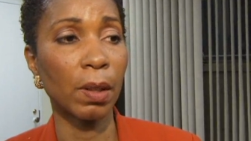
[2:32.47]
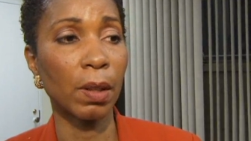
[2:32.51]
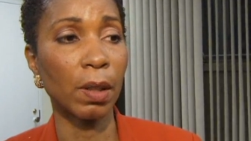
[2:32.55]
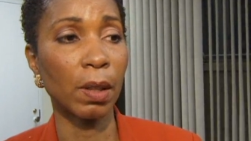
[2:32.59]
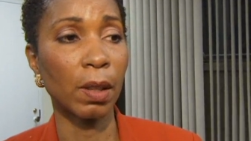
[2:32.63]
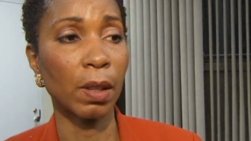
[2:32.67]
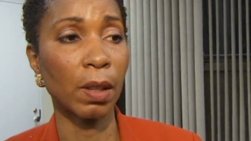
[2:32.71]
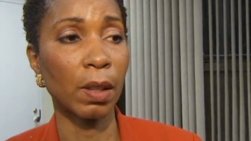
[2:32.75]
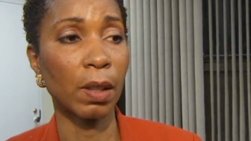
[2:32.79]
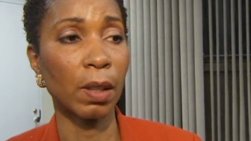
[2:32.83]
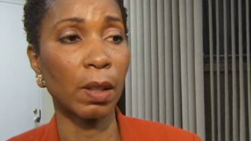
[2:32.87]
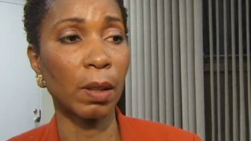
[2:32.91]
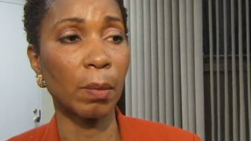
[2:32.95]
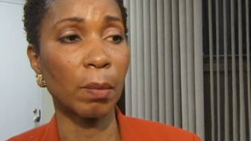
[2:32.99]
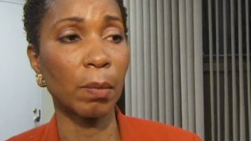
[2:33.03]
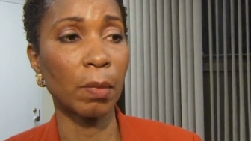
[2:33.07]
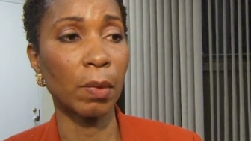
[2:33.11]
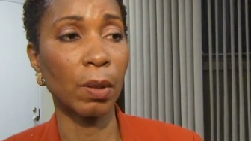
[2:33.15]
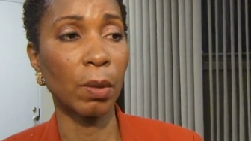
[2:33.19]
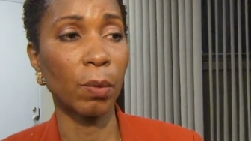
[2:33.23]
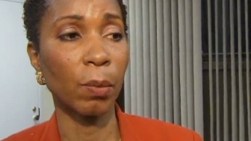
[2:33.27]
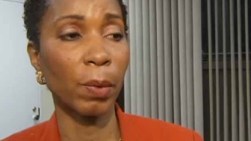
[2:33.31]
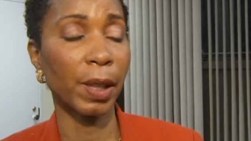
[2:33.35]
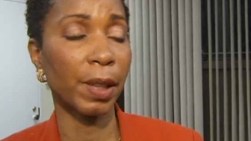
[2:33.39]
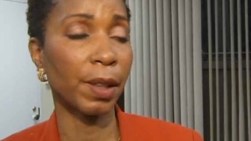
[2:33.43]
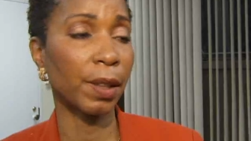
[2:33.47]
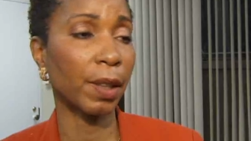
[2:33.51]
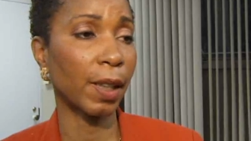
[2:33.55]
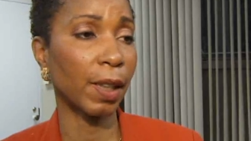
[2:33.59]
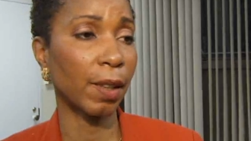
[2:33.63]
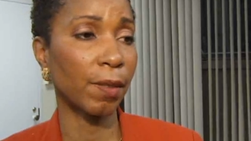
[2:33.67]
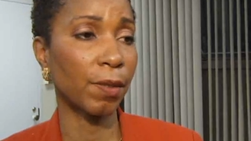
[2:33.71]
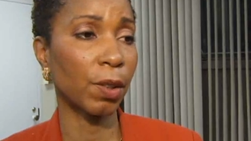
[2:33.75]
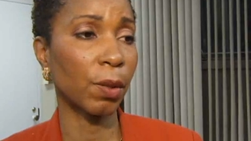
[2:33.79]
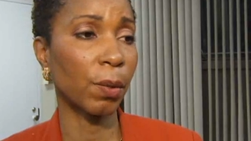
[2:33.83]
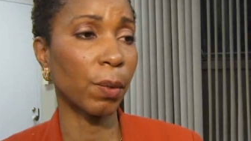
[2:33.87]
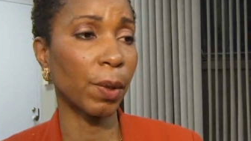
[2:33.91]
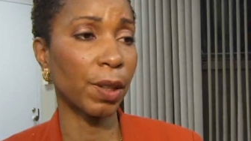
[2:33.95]
um, the way to
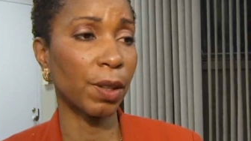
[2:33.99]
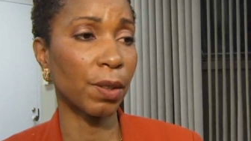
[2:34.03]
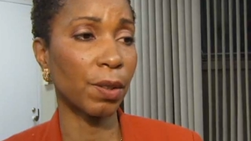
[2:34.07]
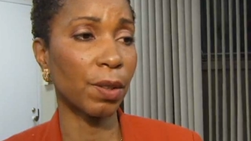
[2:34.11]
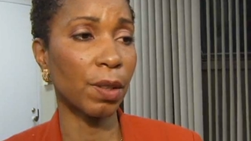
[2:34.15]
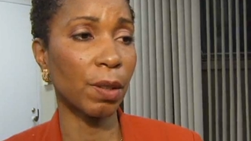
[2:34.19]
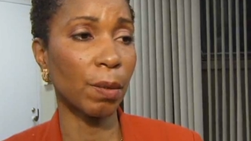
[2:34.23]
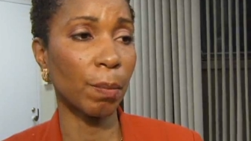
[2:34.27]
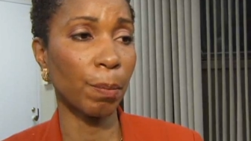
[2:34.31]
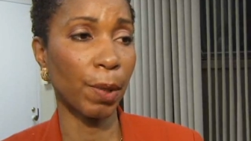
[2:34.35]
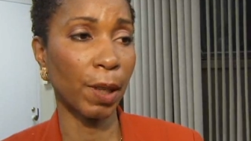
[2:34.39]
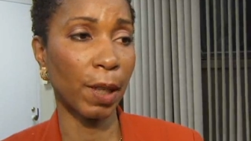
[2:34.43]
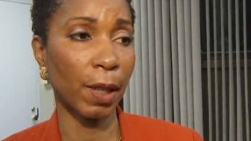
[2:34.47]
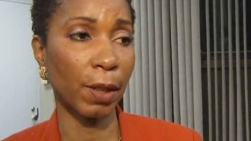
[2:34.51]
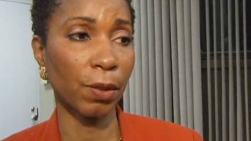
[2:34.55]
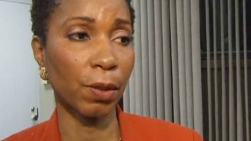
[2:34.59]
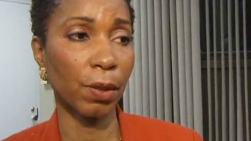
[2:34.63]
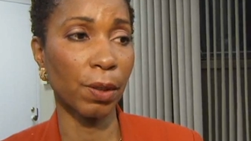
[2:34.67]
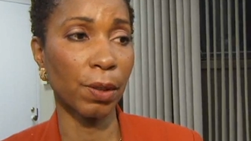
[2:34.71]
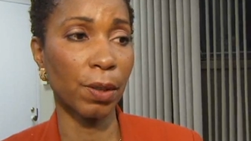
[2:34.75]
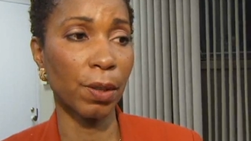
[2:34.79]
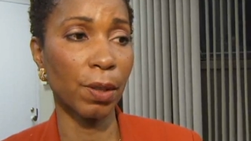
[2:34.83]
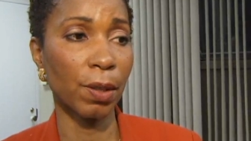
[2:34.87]
have the greatest impact on